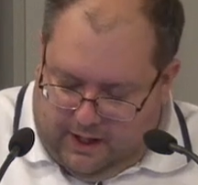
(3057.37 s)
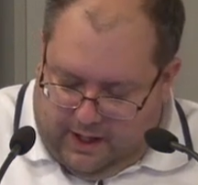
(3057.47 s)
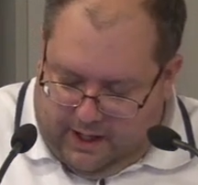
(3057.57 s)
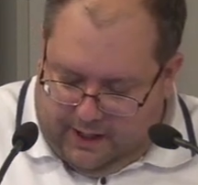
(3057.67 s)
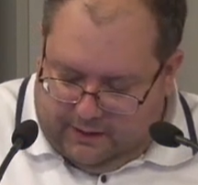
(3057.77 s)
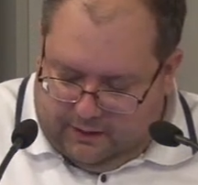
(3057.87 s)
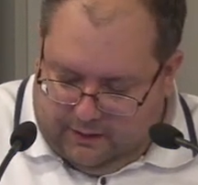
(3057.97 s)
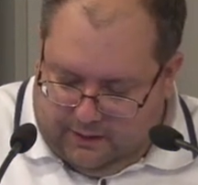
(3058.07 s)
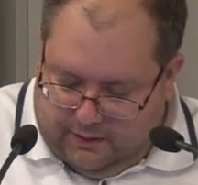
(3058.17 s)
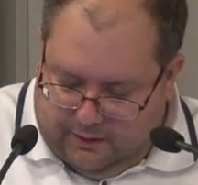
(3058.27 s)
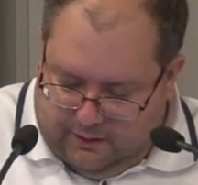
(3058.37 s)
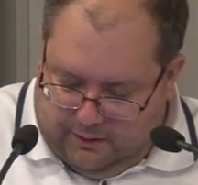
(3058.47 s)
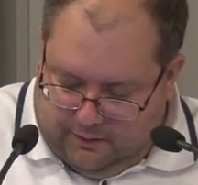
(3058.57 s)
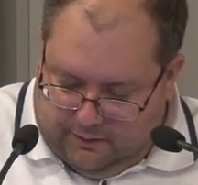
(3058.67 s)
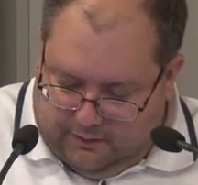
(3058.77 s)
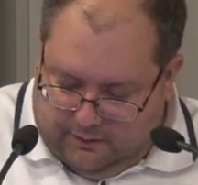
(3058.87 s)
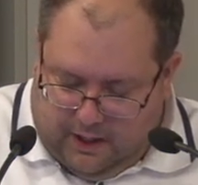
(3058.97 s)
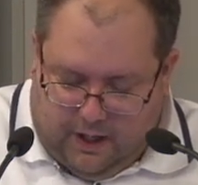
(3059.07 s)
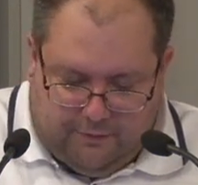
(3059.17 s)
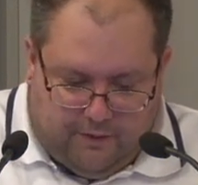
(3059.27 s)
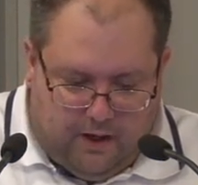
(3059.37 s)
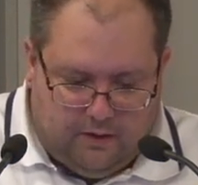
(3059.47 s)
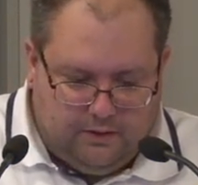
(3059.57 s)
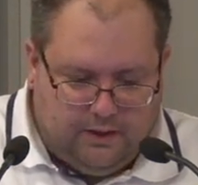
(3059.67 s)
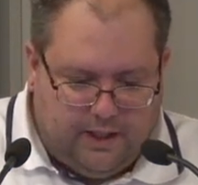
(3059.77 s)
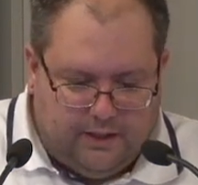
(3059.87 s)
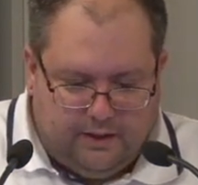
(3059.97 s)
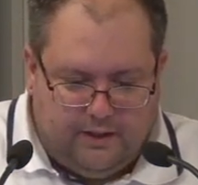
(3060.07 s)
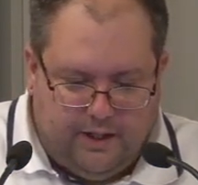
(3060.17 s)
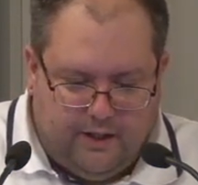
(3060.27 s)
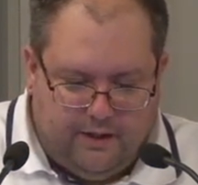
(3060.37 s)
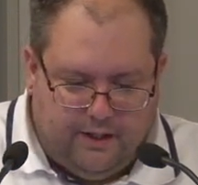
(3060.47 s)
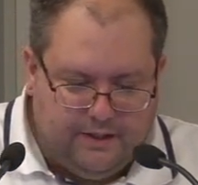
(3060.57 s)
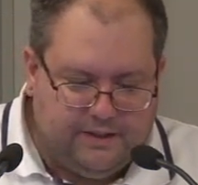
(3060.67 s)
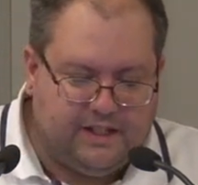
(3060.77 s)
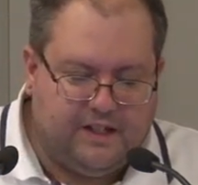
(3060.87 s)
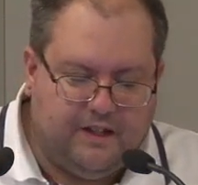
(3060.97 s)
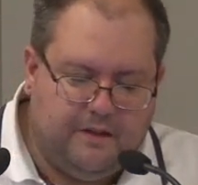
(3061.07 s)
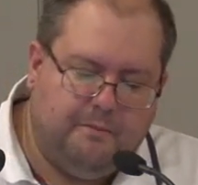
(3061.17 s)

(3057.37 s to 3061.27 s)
And uh, I found that there is a